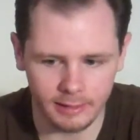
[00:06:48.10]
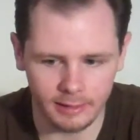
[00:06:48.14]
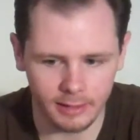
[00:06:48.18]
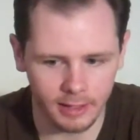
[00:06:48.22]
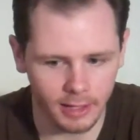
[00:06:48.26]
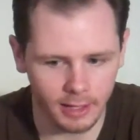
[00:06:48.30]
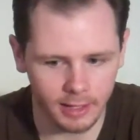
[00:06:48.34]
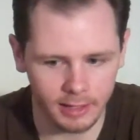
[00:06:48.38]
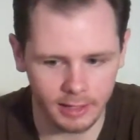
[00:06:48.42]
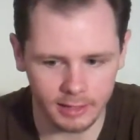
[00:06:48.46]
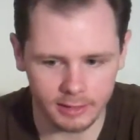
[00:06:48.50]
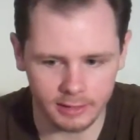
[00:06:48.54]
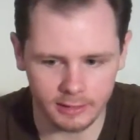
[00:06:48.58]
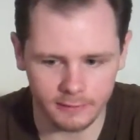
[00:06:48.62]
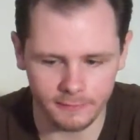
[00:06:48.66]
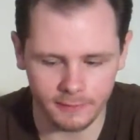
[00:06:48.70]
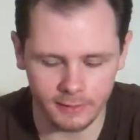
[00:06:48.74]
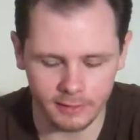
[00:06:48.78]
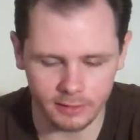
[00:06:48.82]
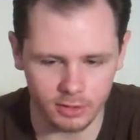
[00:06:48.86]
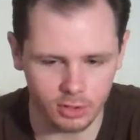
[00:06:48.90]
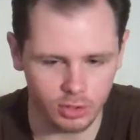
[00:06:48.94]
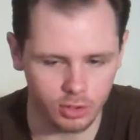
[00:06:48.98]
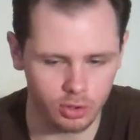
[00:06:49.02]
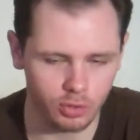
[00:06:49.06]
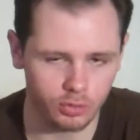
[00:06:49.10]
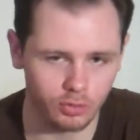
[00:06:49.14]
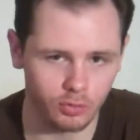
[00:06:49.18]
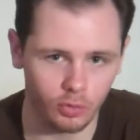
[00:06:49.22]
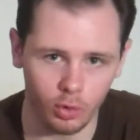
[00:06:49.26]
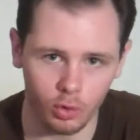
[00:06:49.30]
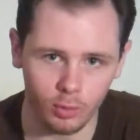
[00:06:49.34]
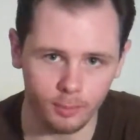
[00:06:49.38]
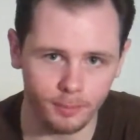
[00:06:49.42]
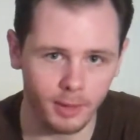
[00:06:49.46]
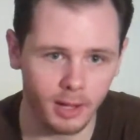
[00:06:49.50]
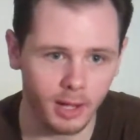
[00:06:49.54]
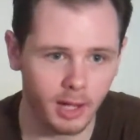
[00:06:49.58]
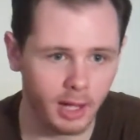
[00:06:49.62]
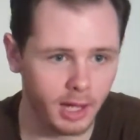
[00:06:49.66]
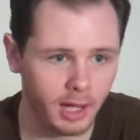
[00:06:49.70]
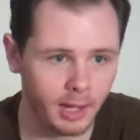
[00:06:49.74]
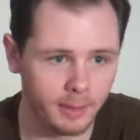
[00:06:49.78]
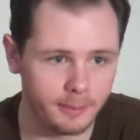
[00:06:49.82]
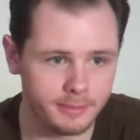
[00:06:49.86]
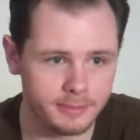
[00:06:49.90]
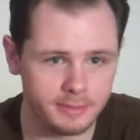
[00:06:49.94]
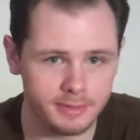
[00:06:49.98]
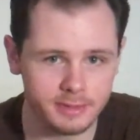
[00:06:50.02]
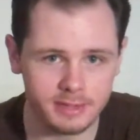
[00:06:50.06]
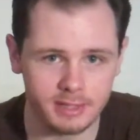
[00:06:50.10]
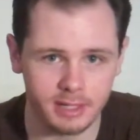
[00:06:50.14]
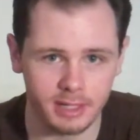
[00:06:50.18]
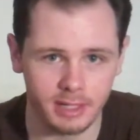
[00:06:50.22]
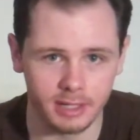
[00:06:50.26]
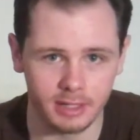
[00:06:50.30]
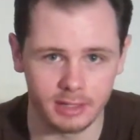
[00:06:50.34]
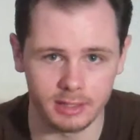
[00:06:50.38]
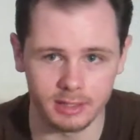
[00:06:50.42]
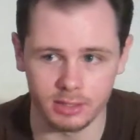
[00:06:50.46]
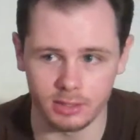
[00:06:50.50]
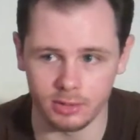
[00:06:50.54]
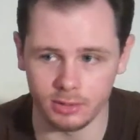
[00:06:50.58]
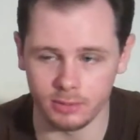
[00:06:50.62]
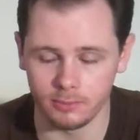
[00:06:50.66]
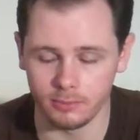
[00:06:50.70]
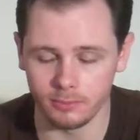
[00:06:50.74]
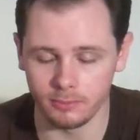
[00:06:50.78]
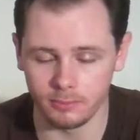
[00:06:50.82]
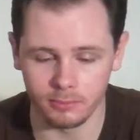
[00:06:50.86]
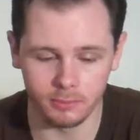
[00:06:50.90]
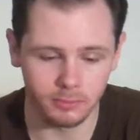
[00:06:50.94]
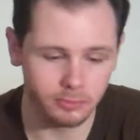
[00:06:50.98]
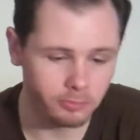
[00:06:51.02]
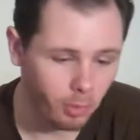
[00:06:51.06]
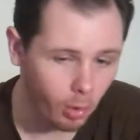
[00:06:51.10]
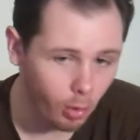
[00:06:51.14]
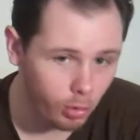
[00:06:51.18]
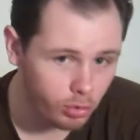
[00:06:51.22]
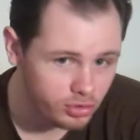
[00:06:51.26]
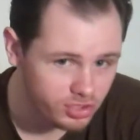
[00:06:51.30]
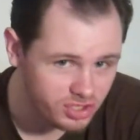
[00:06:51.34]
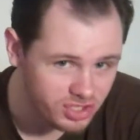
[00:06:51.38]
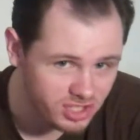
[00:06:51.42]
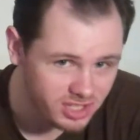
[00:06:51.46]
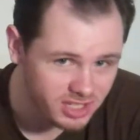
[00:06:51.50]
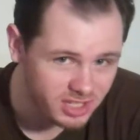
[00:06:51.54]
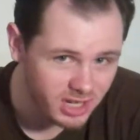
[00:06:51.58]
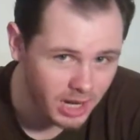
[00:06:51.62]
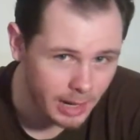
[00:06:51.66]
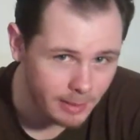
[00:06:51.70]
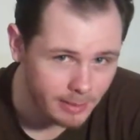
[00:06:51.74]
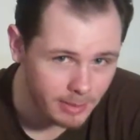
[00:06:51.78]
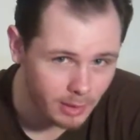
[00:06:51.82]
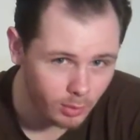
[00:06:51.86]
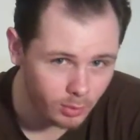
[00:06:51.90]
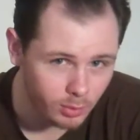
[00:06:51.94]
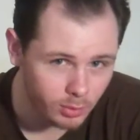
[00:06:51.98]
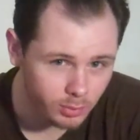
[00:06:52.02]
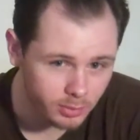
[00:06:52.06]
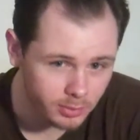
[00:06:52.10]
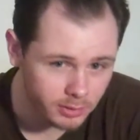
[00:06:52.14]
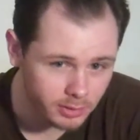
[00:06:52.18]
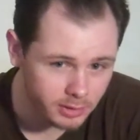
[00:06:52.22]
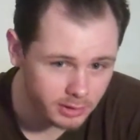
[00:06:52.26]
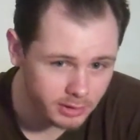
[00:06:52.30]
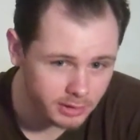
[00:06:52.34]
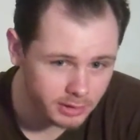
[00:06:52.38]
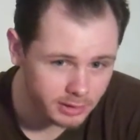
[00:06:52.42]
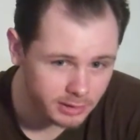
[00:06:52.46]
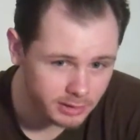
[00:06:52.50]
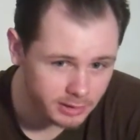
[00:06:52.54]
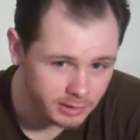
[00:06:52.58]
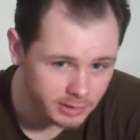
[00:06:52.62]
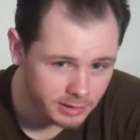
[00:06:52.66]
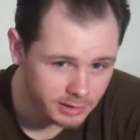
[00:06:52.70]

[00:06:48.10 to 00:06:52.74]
like the fact that you could roll bombs, and most of the time that would work.